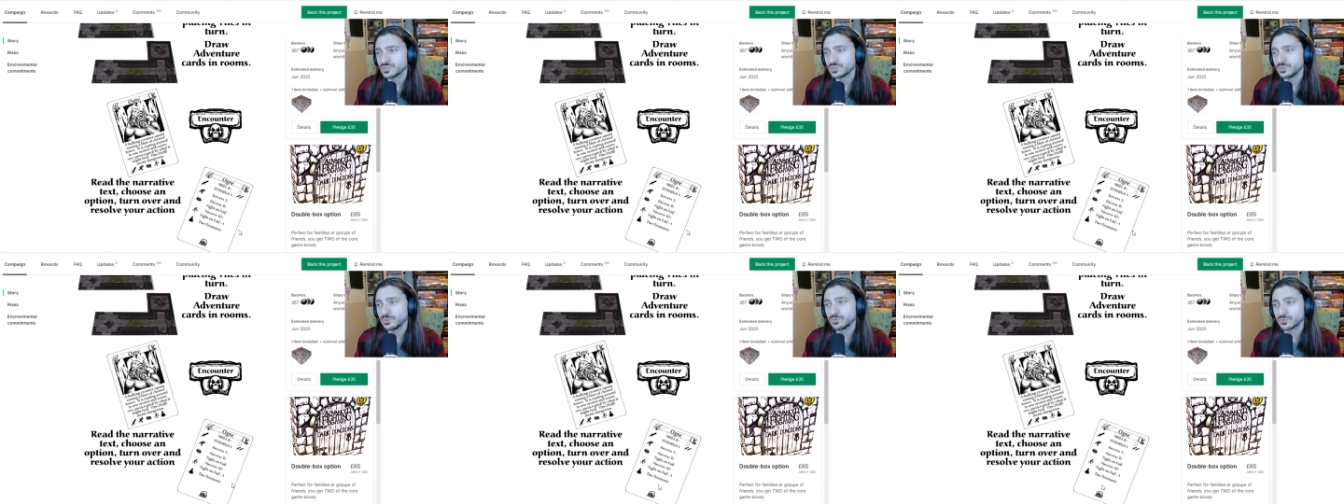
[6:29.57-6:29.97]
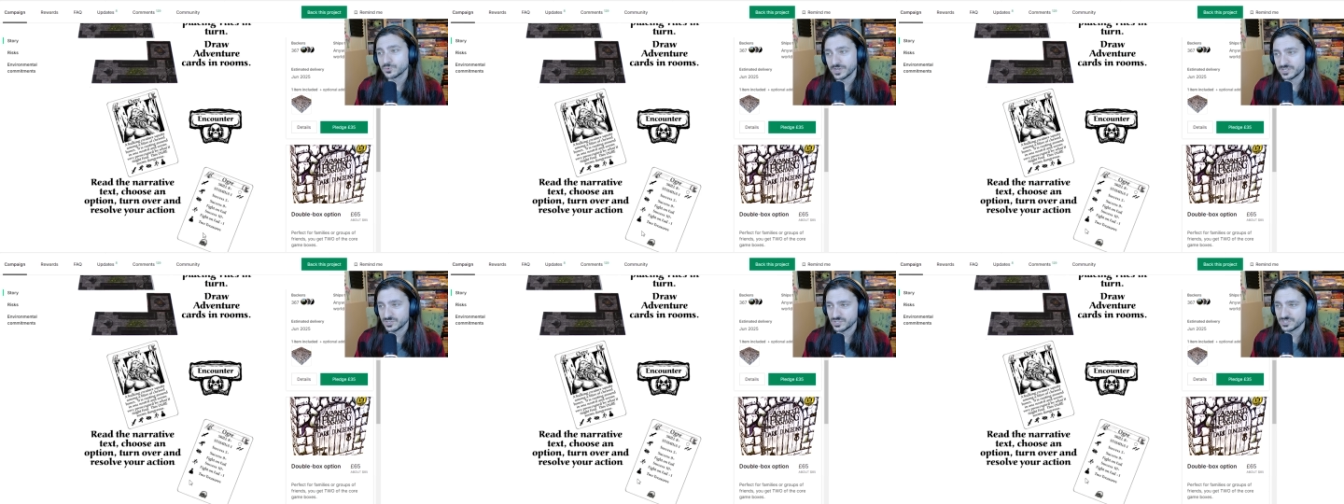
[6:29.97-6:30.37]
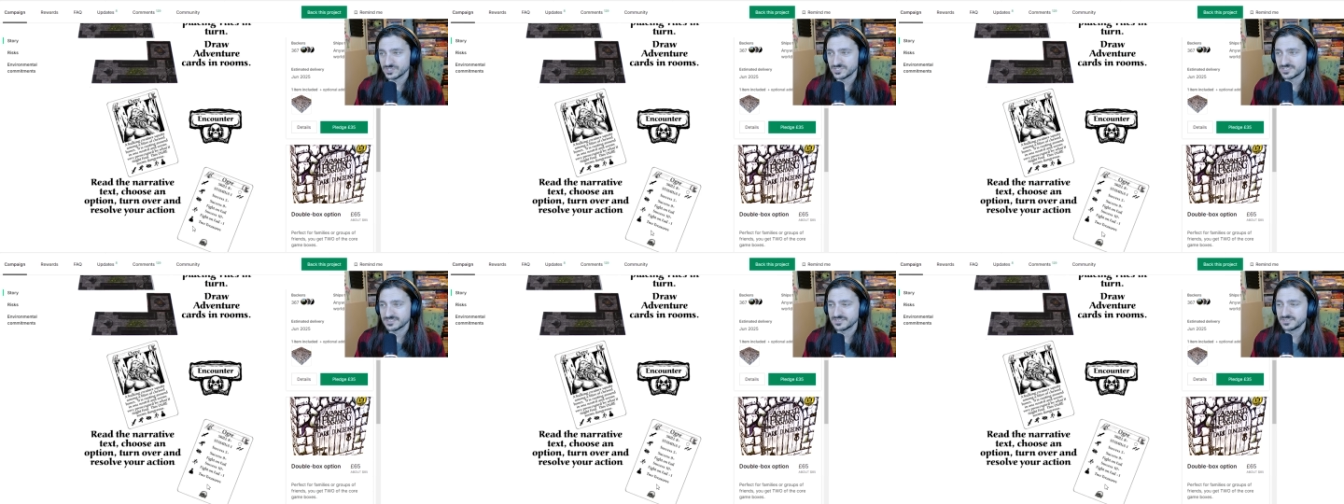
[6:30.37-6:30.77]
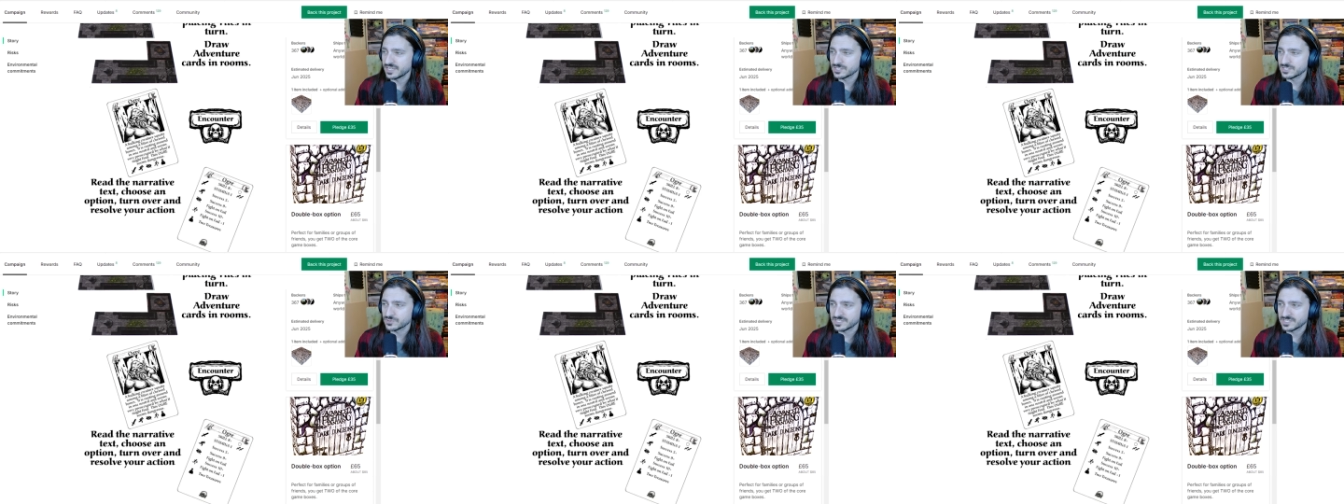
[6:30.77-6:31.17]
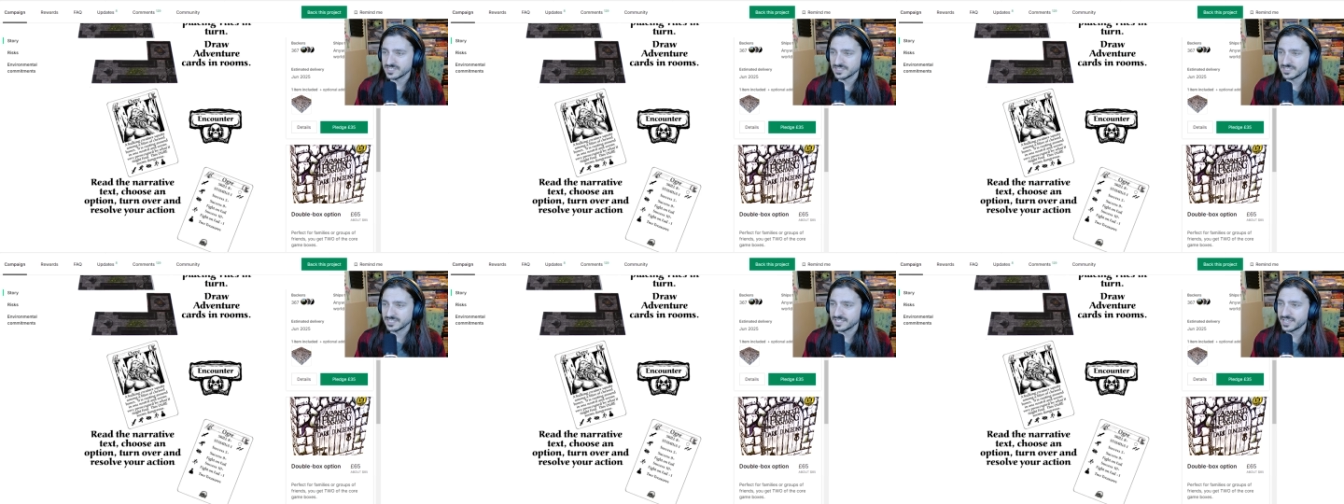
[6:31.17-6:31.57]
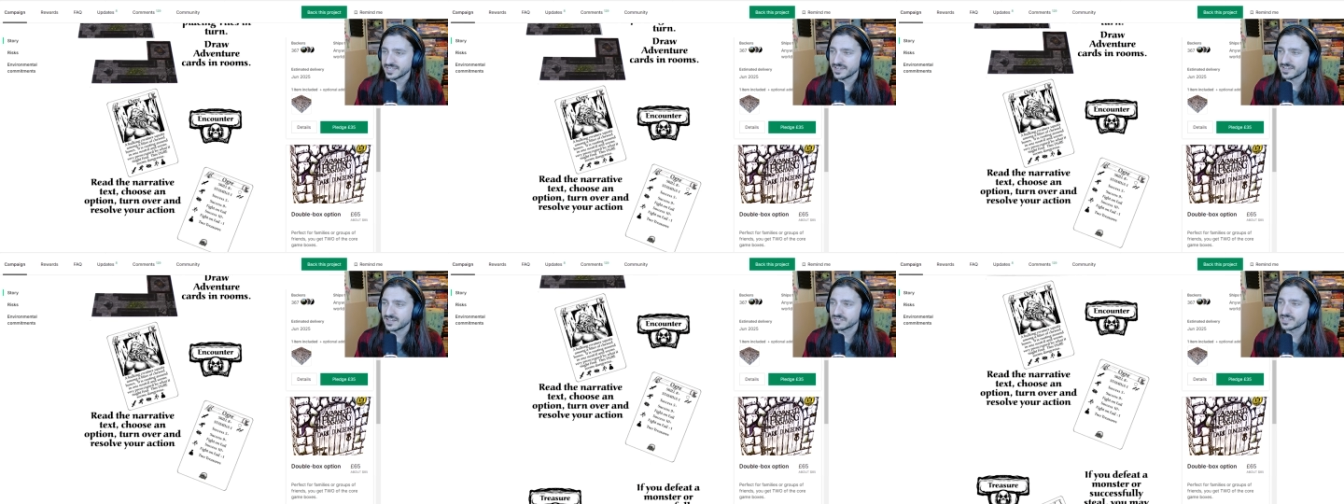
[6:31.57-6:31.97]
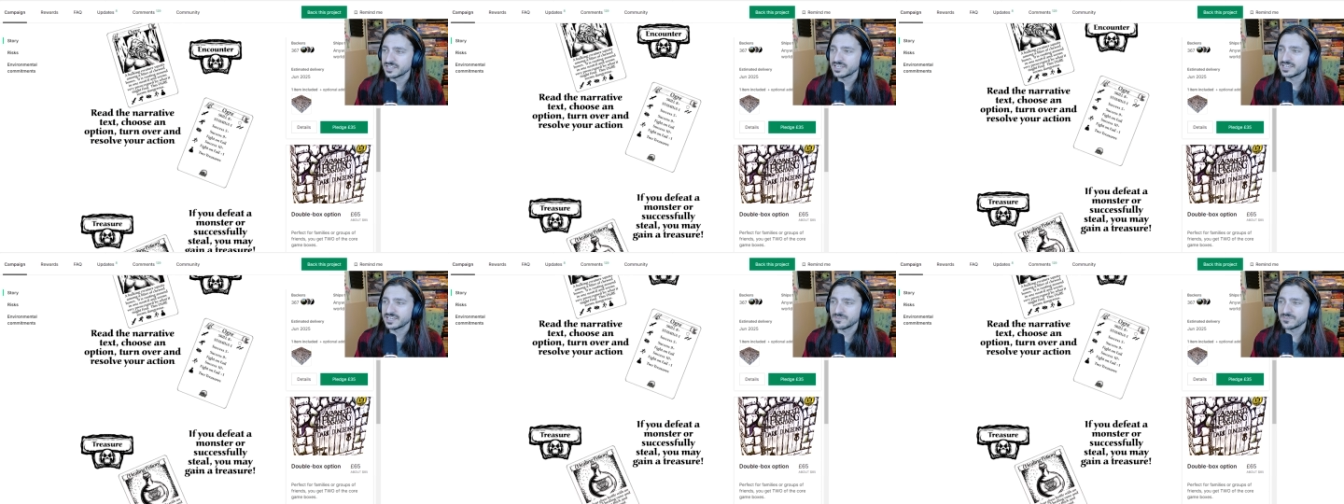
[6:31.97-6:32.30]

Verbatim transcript: two treasures. Interestingly laid out.